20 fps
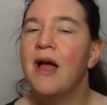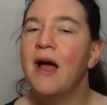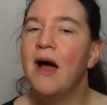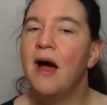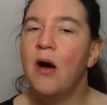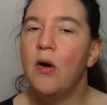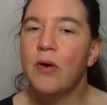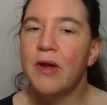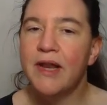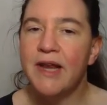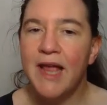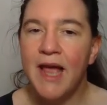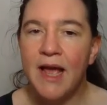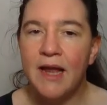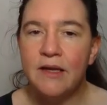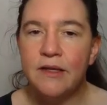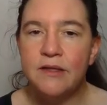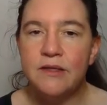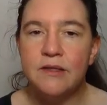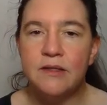How can
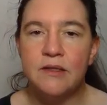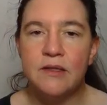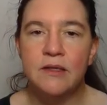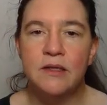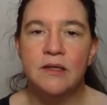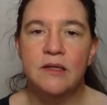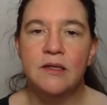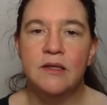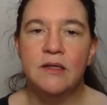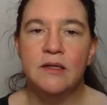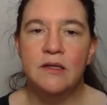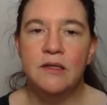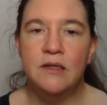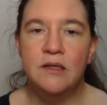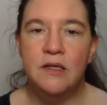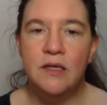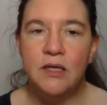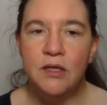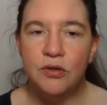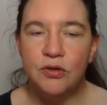Alice
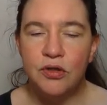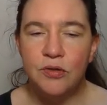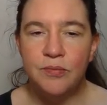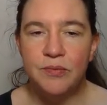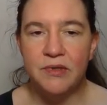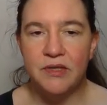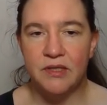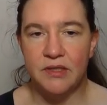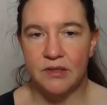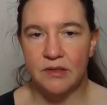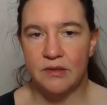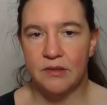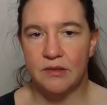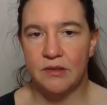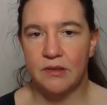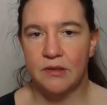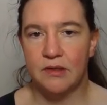decrypt this?